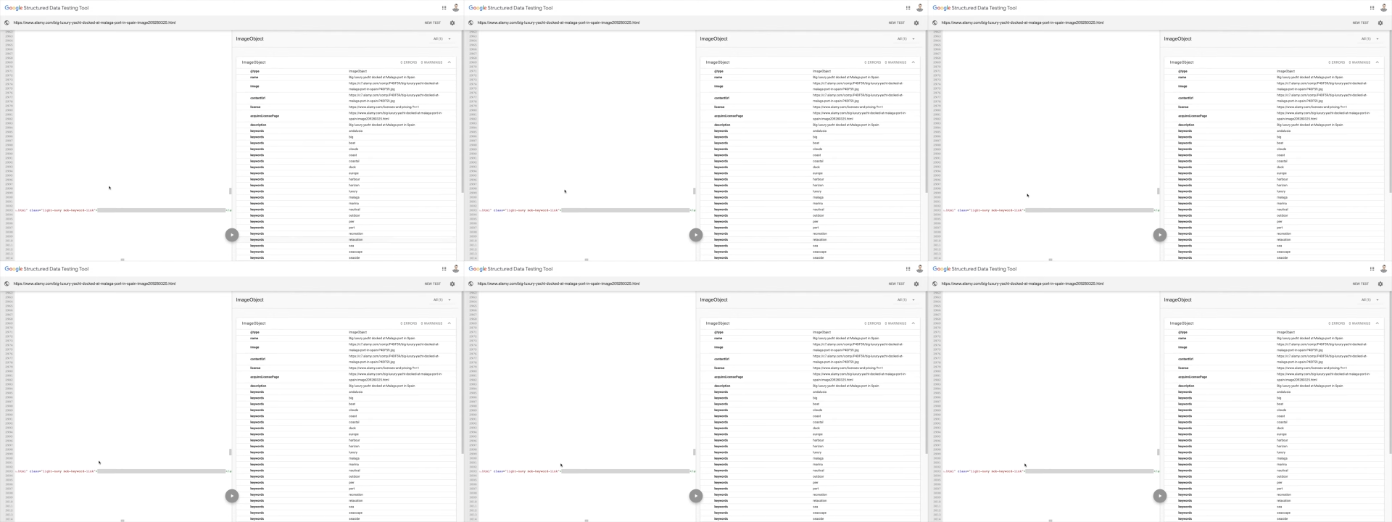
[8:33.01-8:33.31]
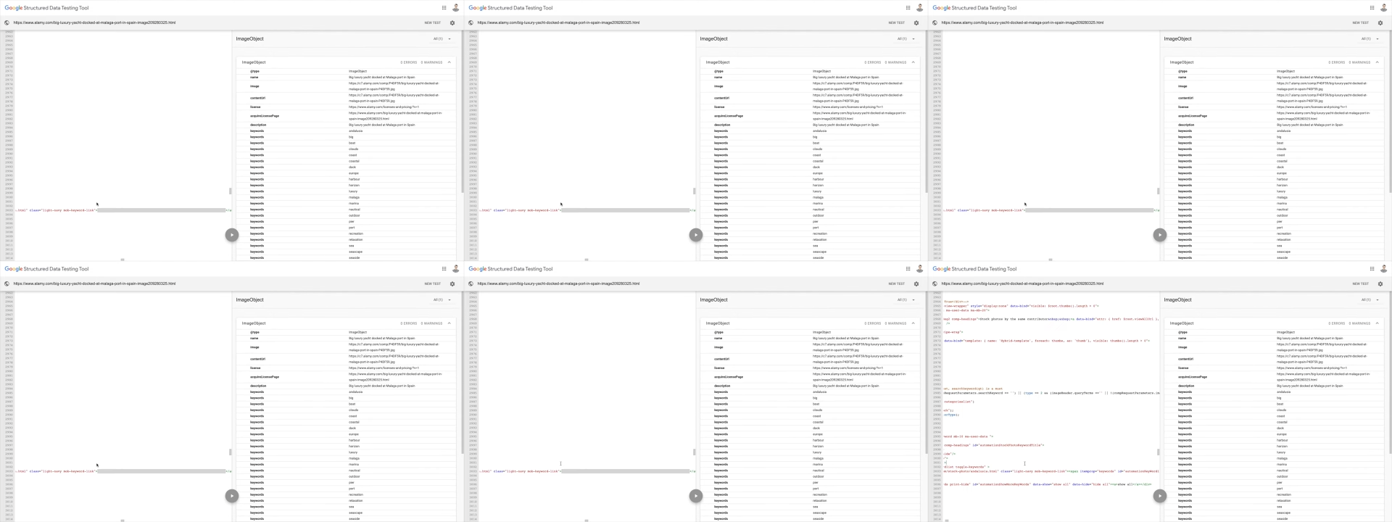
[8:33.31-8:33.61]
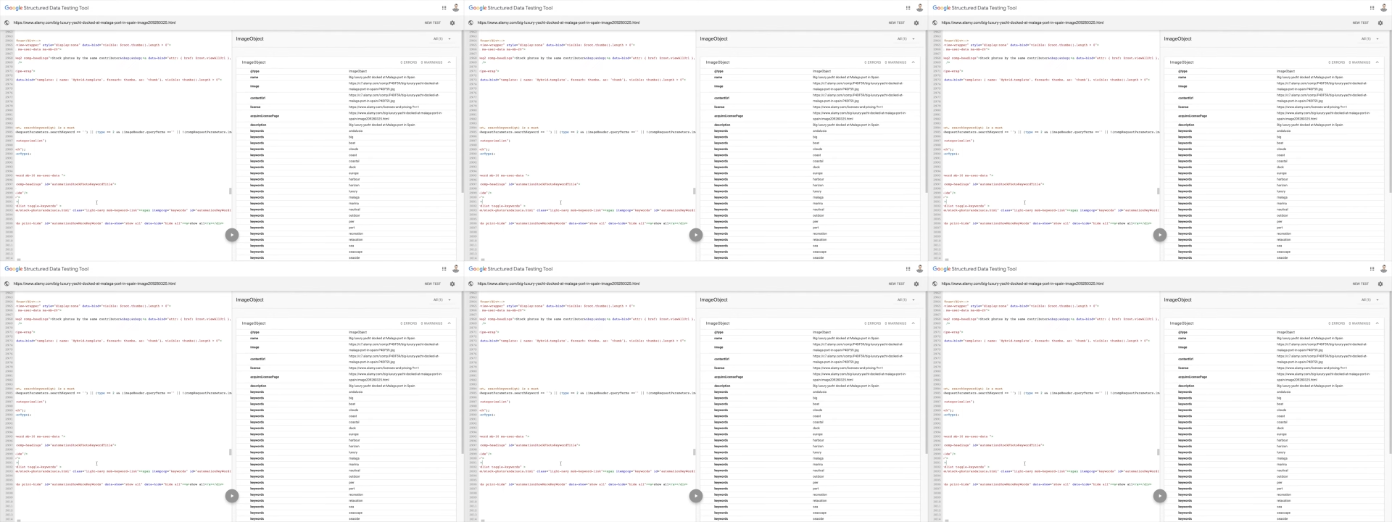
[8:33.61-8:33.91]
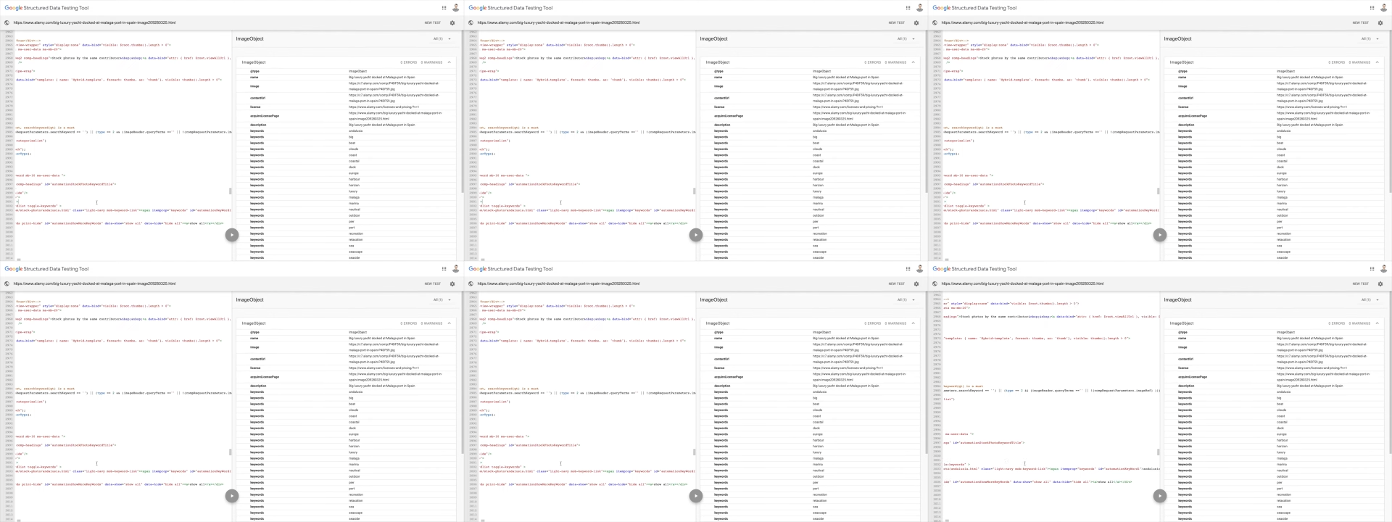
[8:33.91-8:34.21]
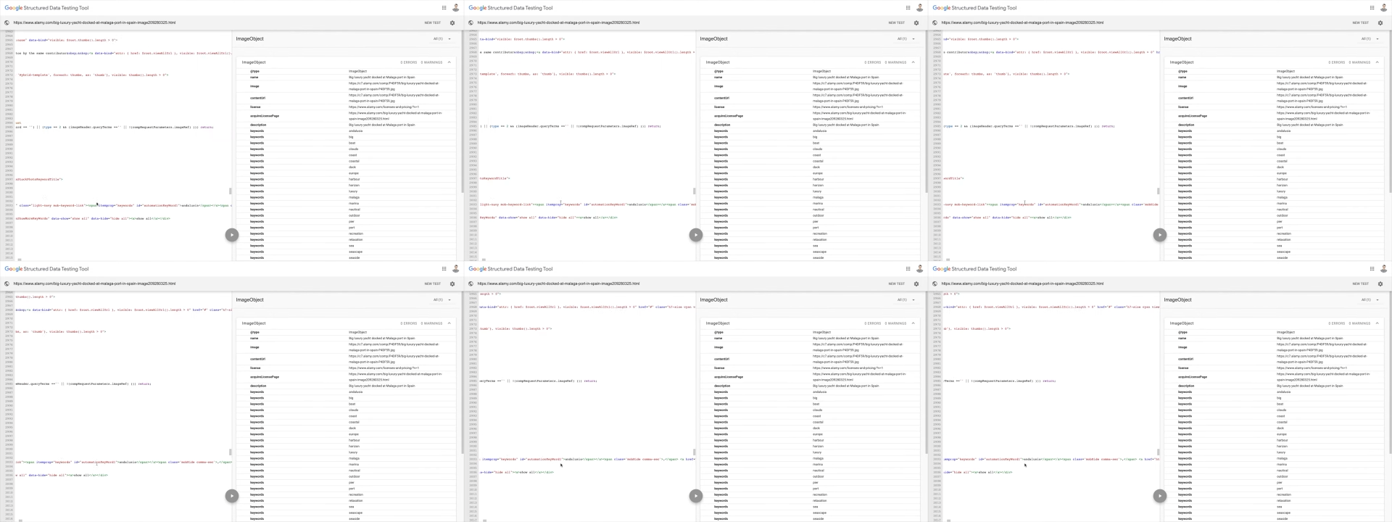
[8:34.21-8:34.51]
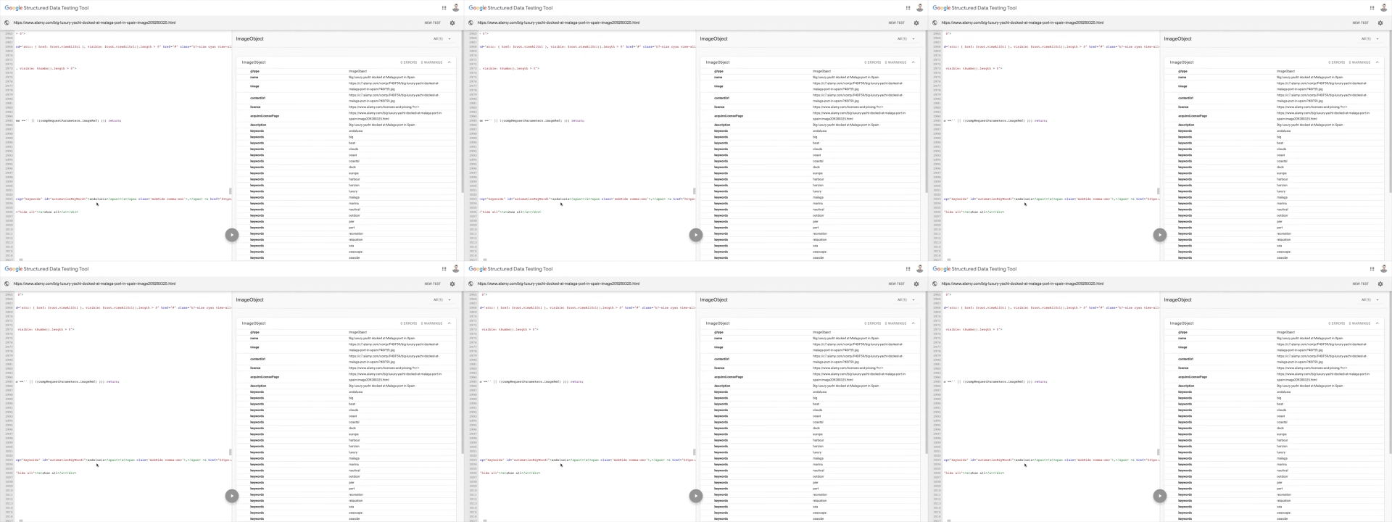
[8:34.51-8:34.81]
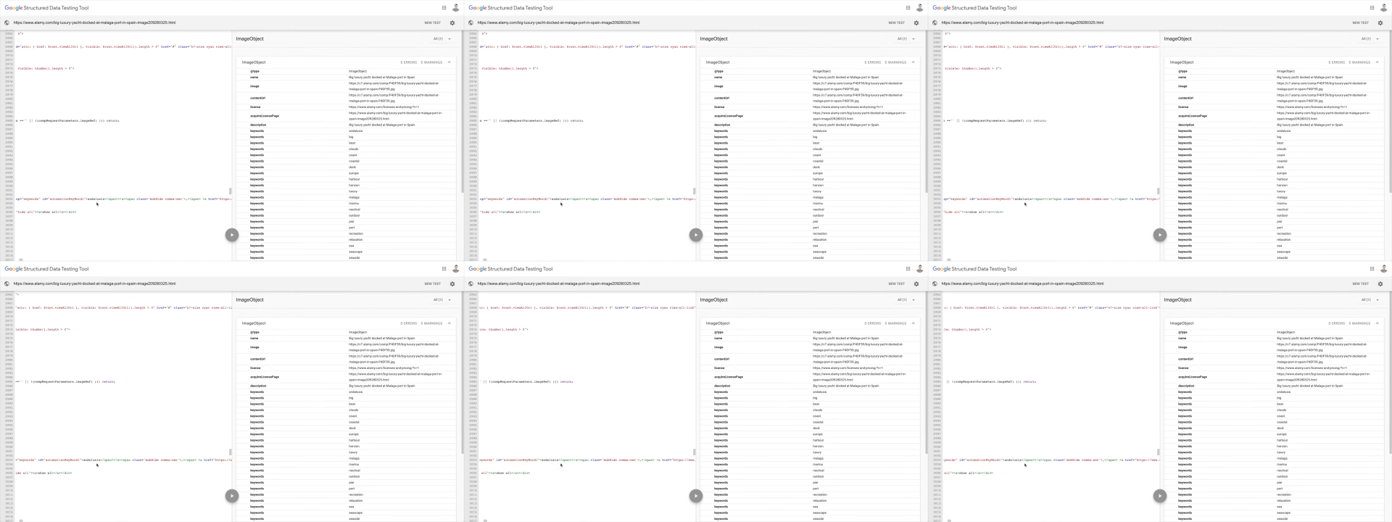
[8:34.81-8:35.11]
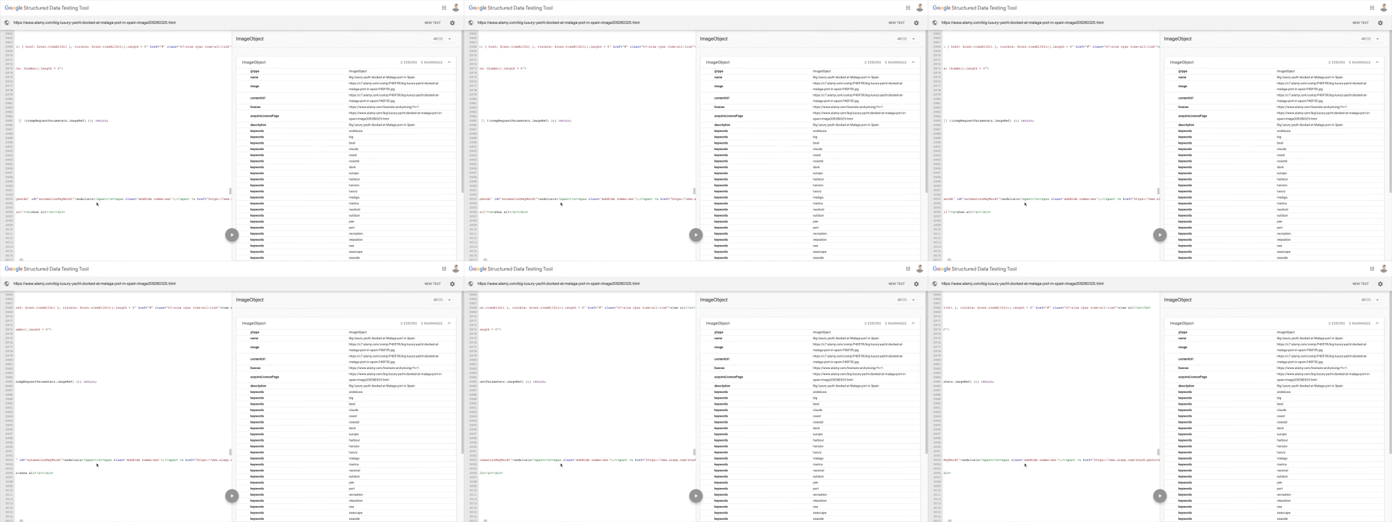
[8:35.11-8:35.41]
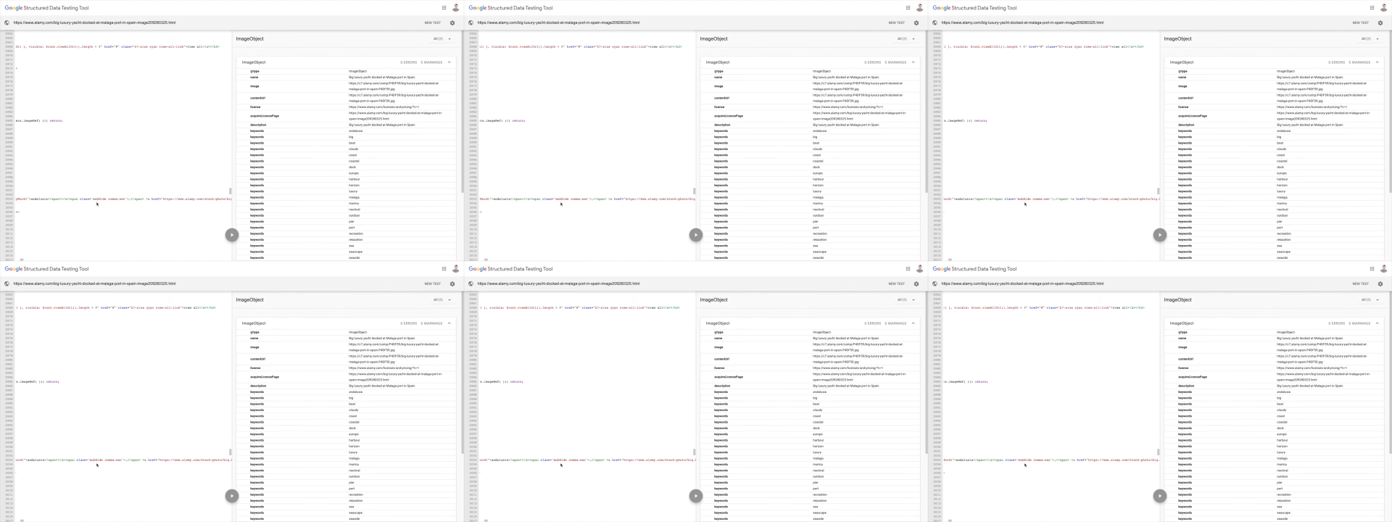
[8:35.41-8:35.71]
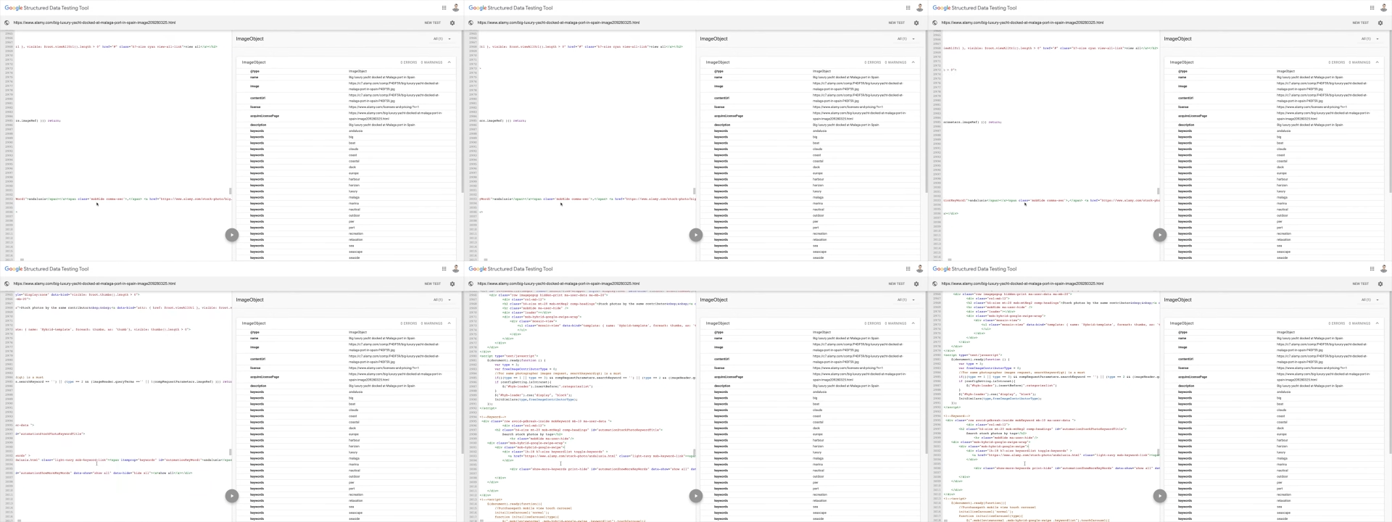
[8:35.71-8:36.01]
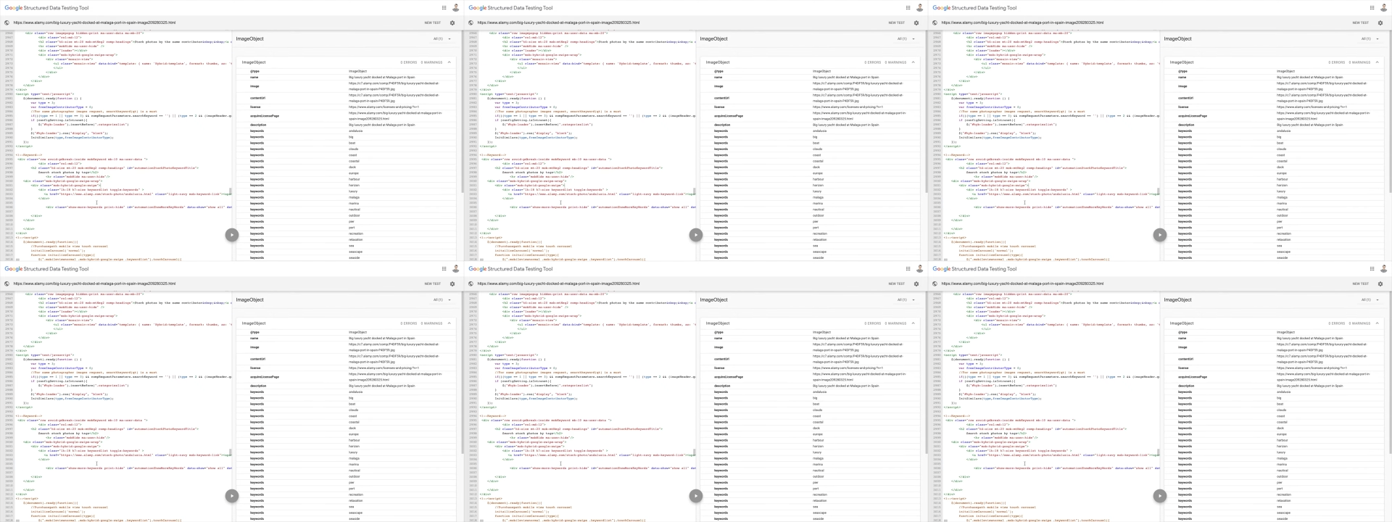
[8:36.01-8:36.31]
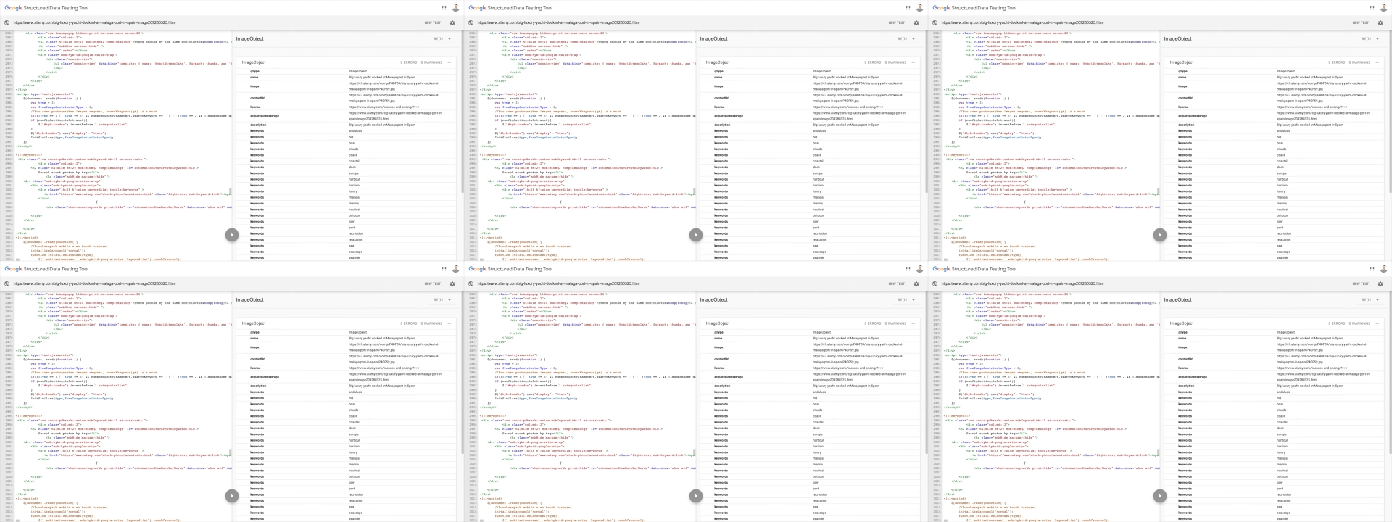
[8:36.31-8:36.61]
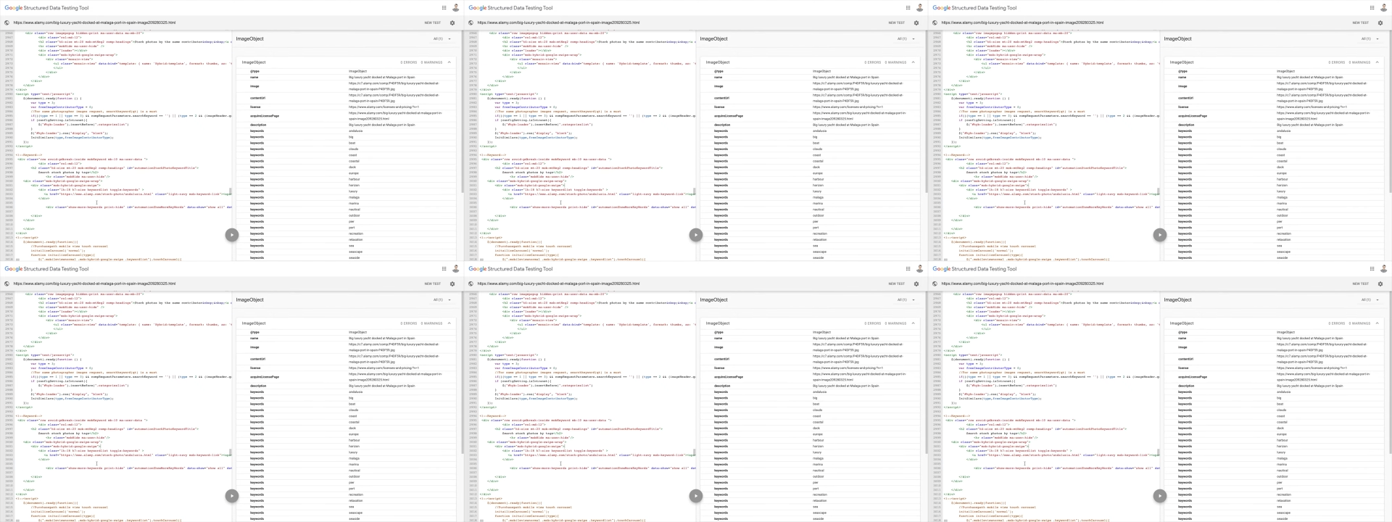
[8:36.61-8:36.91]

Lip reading: [unreadable: no face in view]